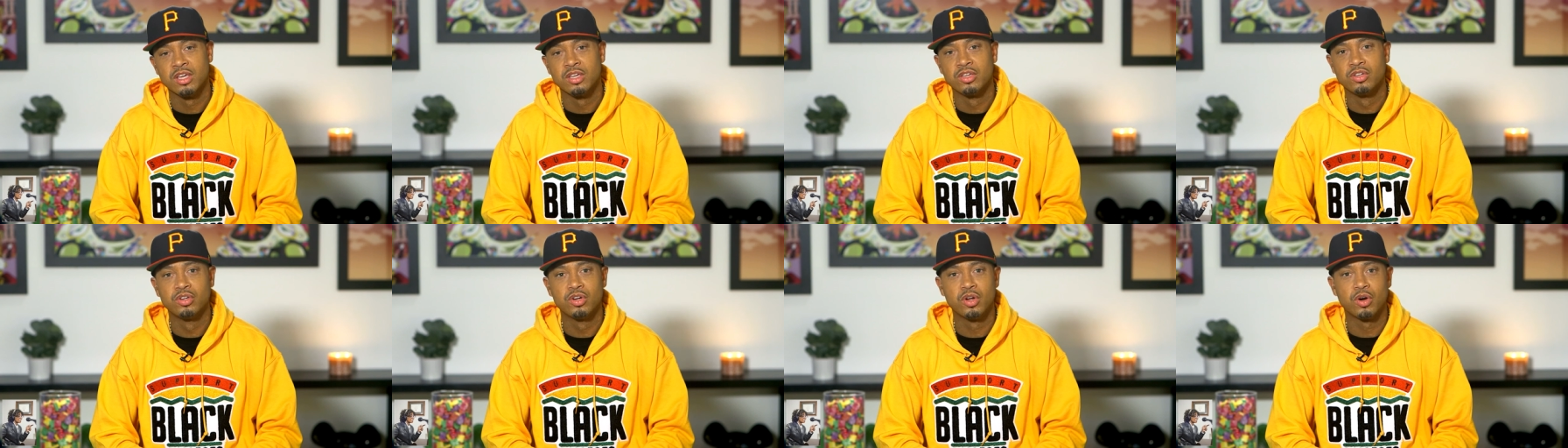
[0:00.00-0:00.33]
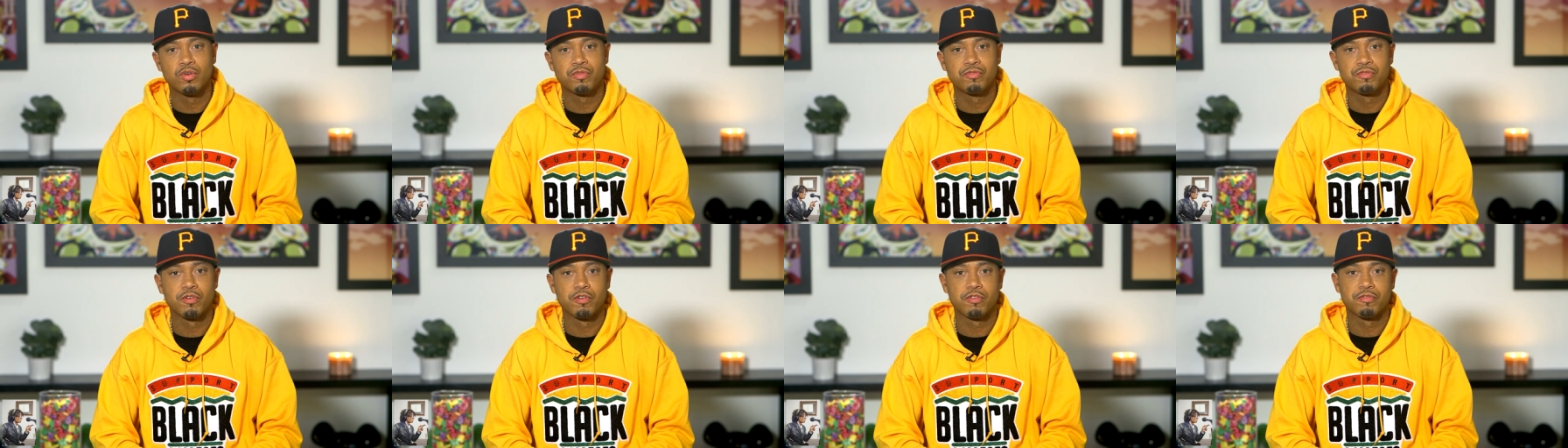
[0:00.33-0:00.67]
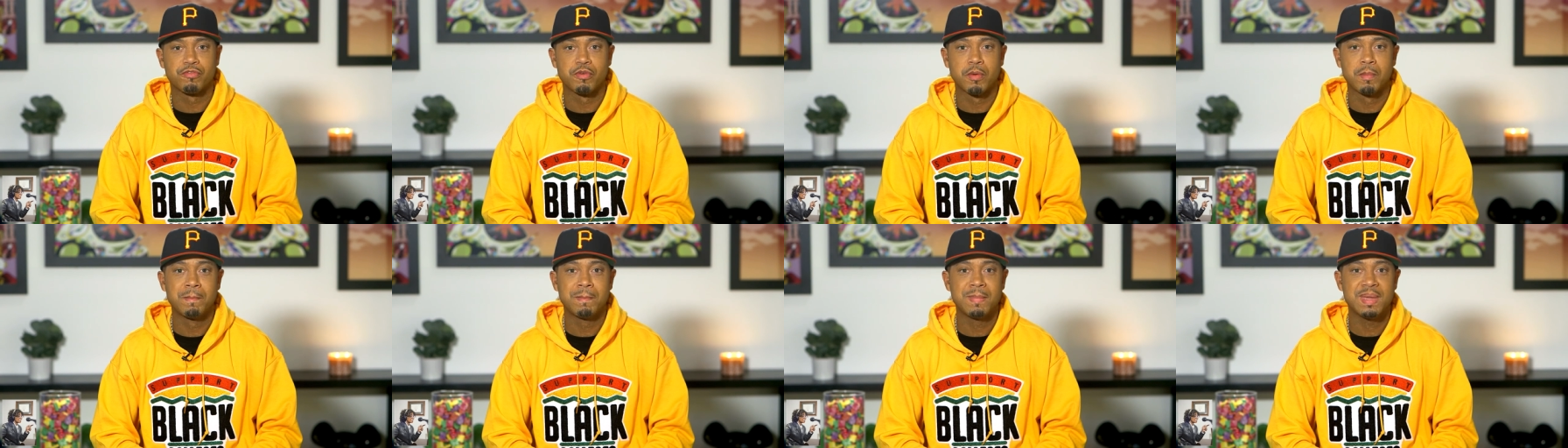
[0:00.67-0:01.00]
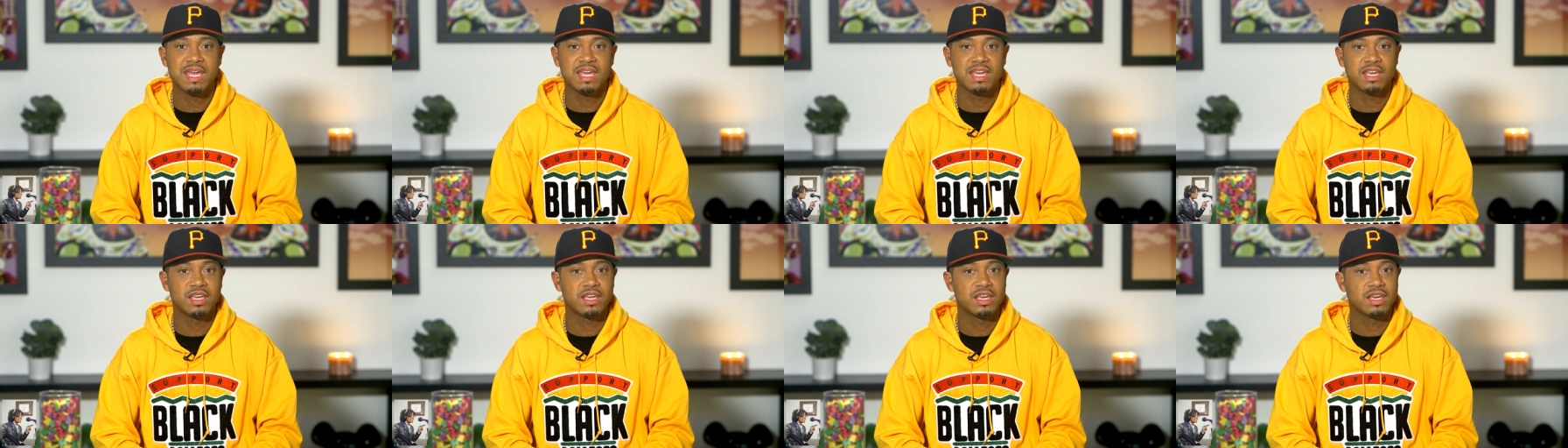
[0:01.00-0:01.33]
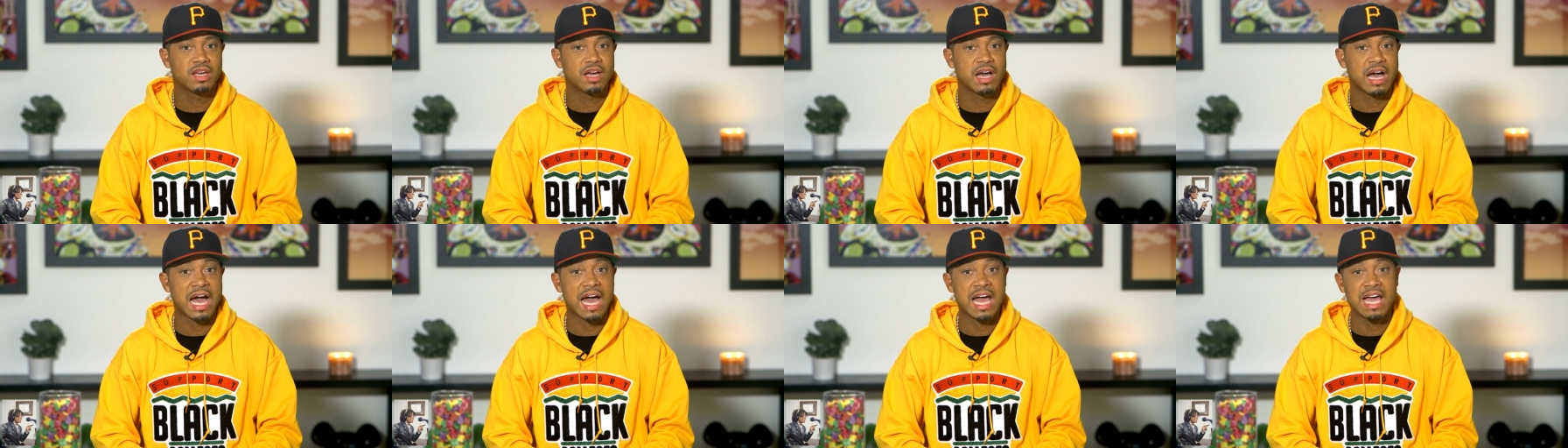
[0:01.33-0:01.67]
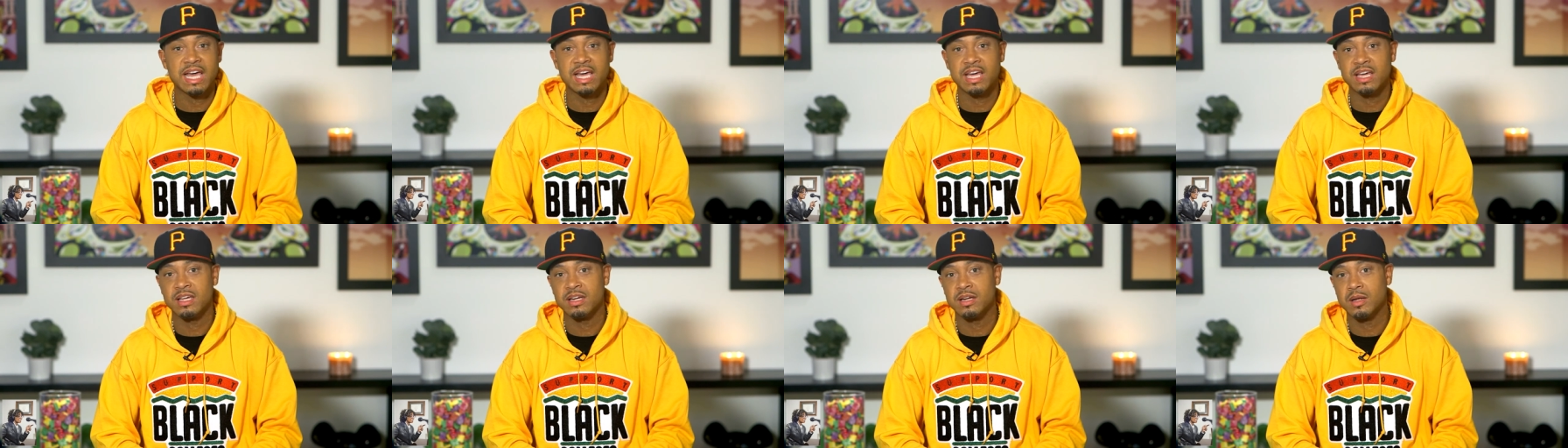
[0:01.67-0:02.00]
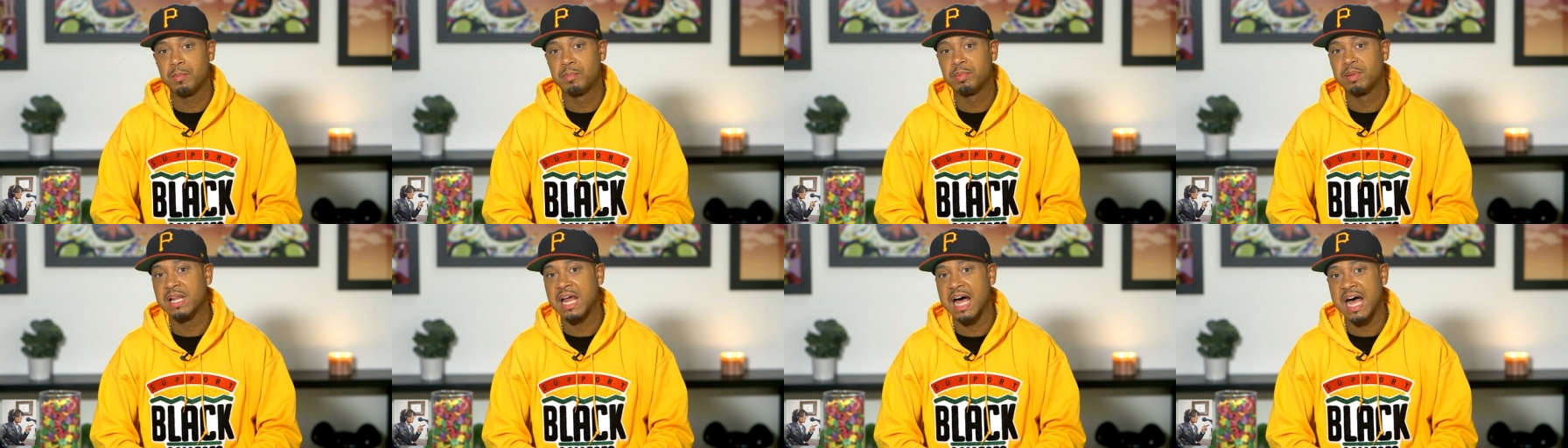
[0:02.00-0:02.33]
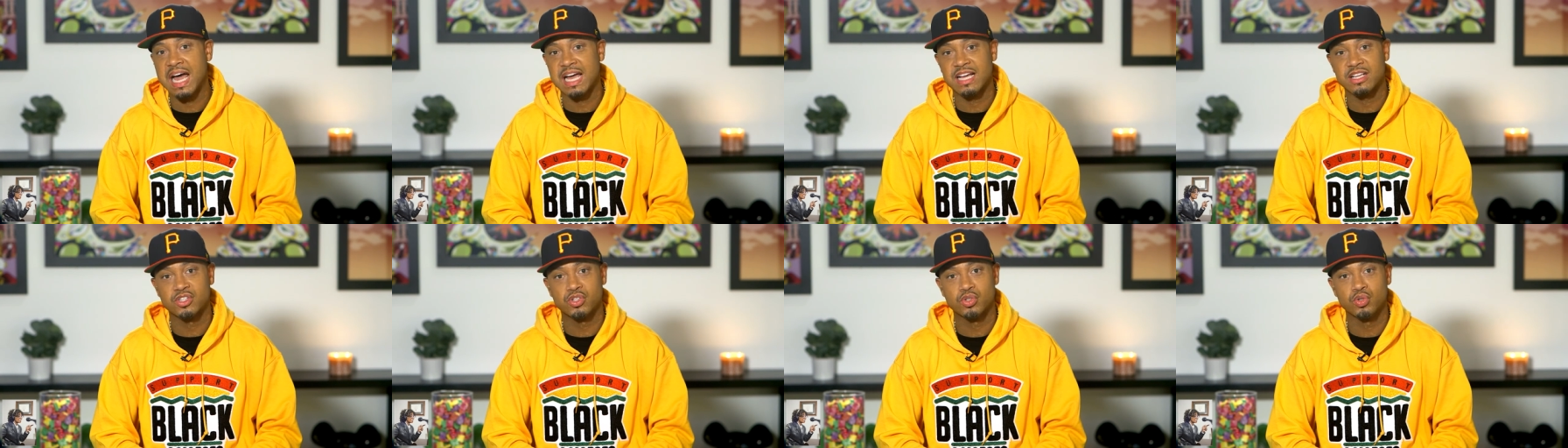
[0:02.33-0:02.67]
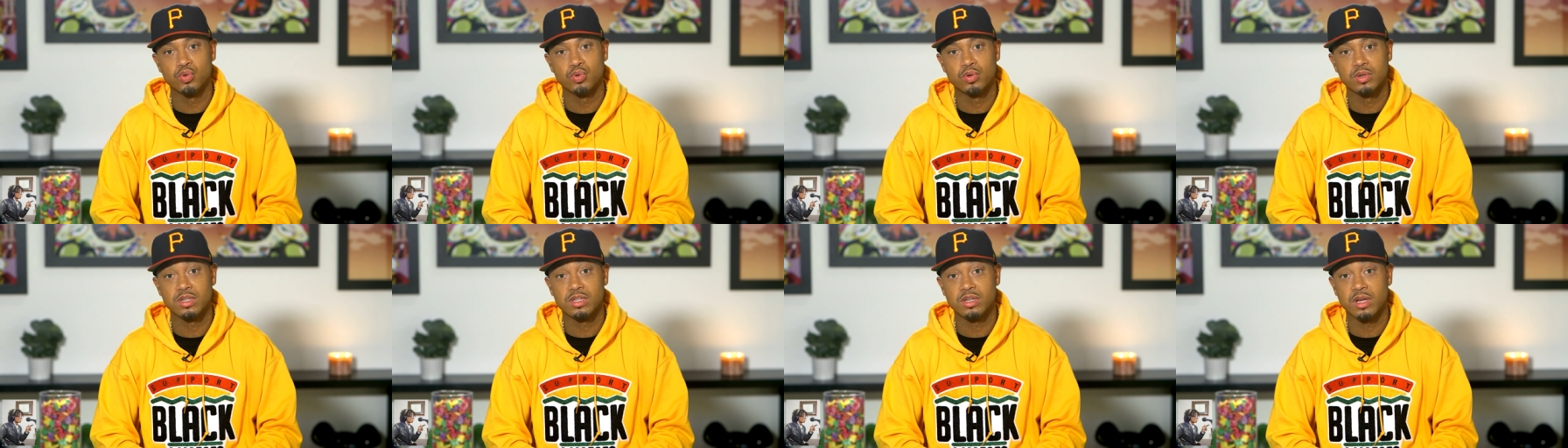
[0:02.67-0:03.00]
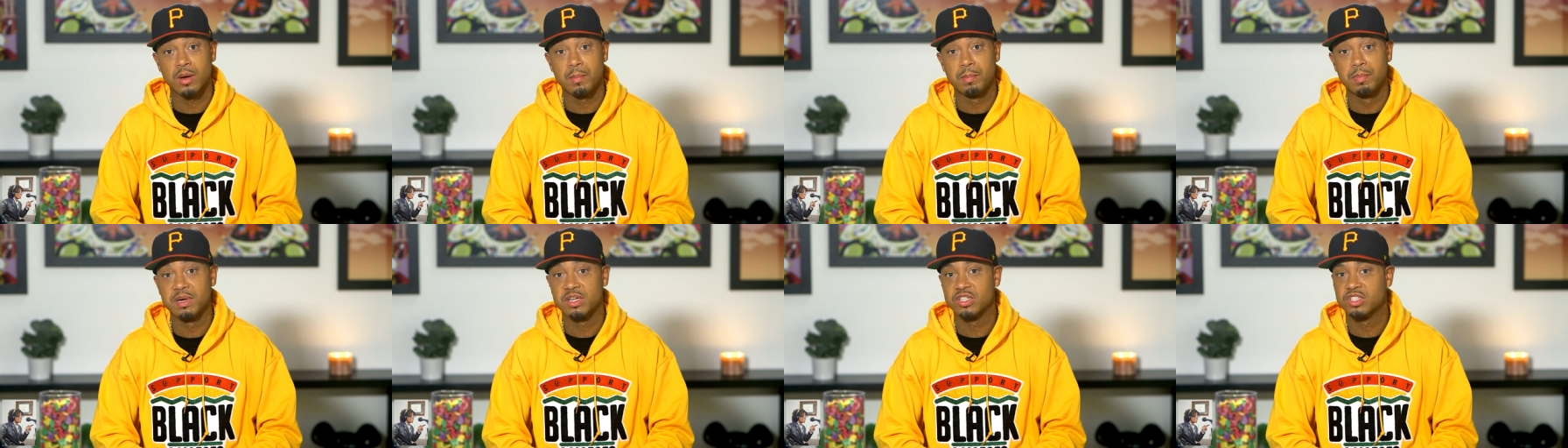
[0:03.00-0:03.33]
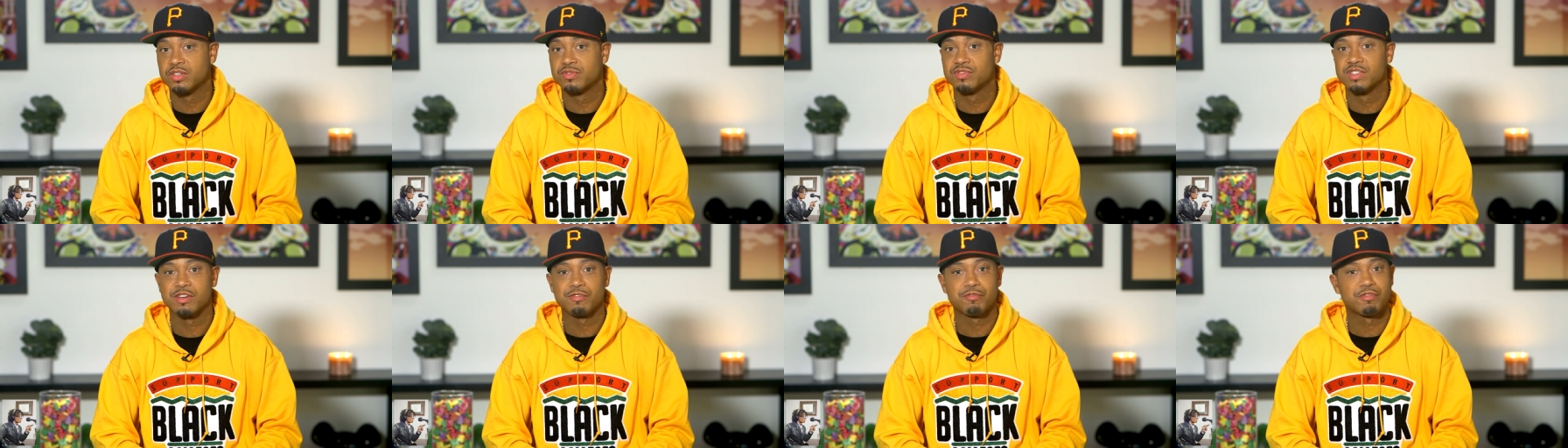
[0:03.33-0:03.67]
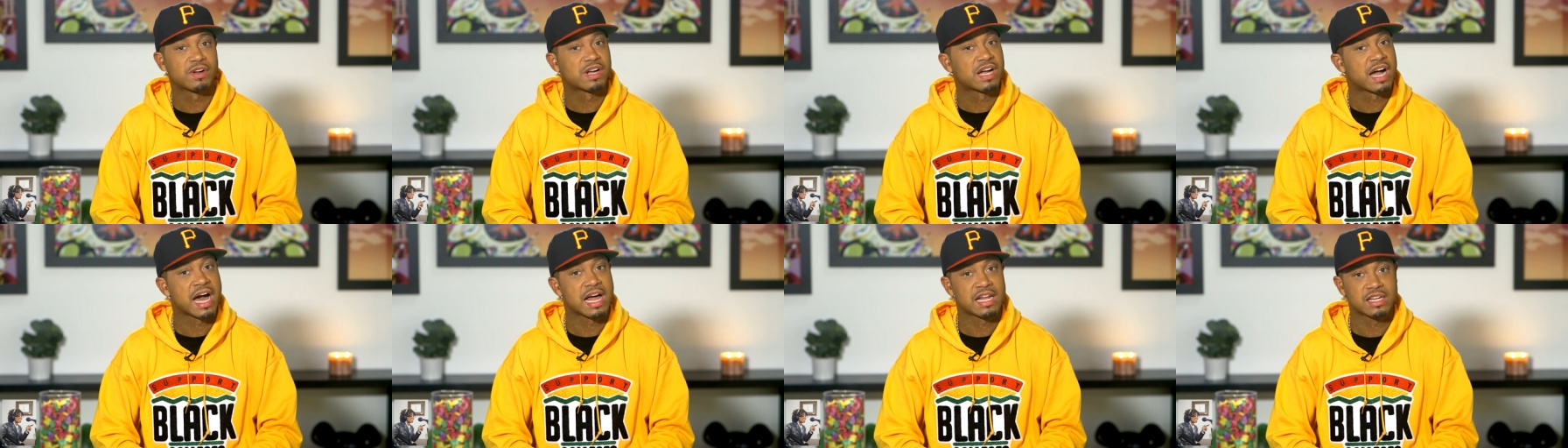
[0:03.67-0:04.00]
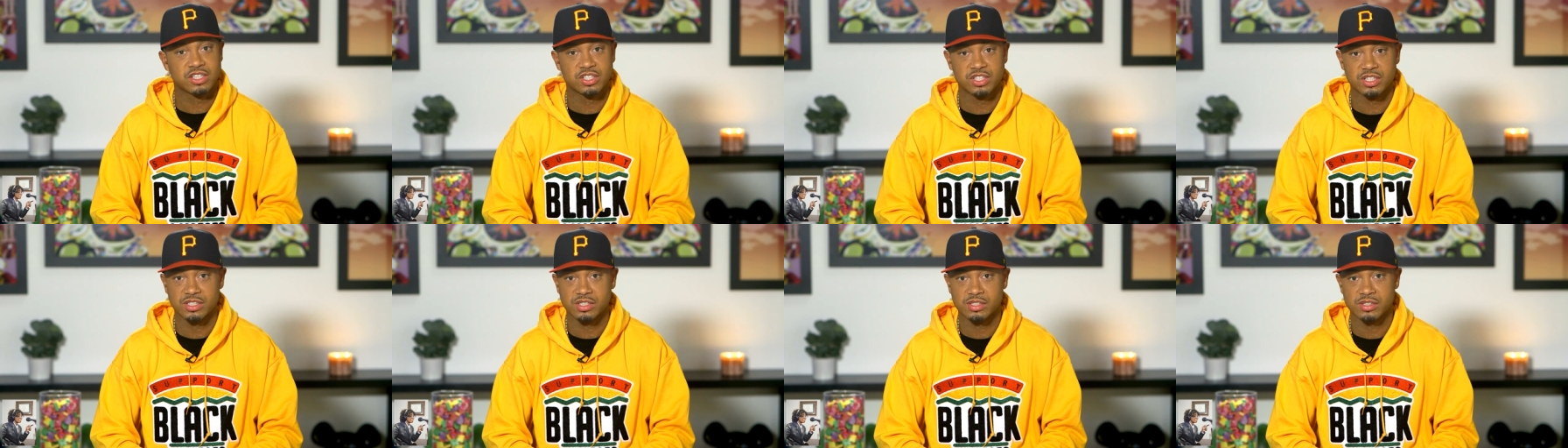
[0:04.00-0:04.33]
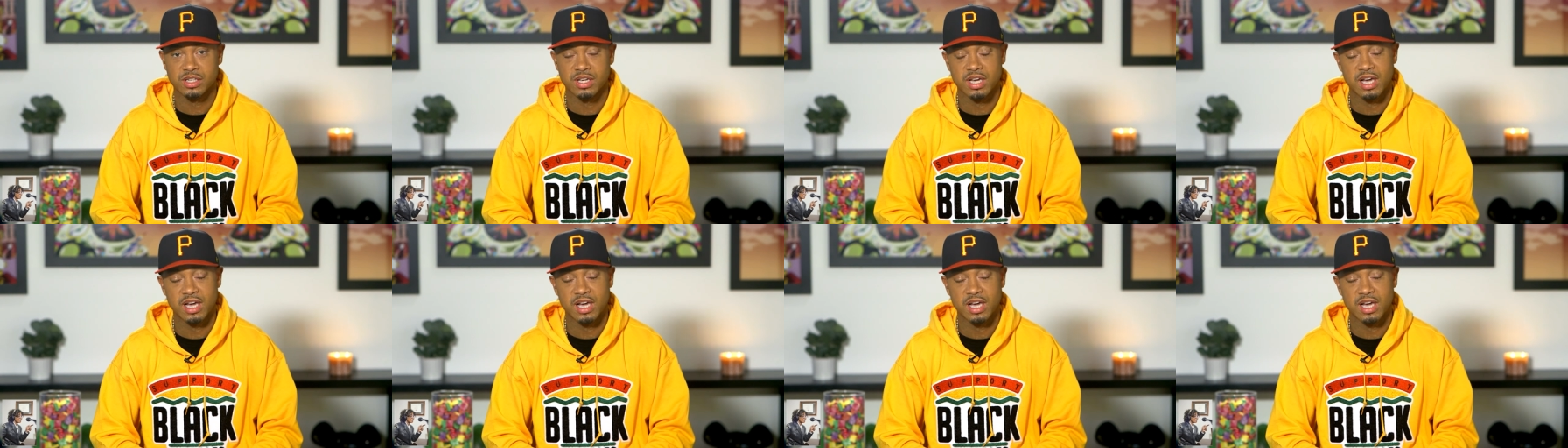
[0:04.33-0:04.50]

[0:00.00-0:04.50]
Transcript: You know, for, for me, I had applied to a, a bunch of different colleges.